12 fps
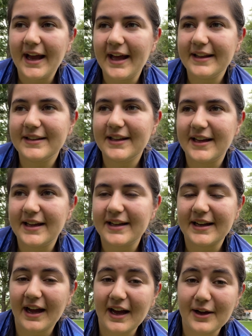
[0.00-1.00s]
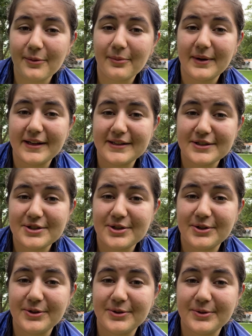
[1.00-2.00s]
And then I went
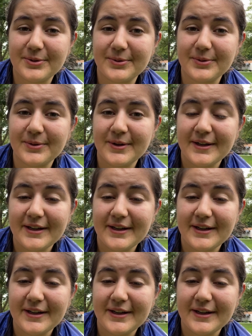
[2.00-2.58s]
to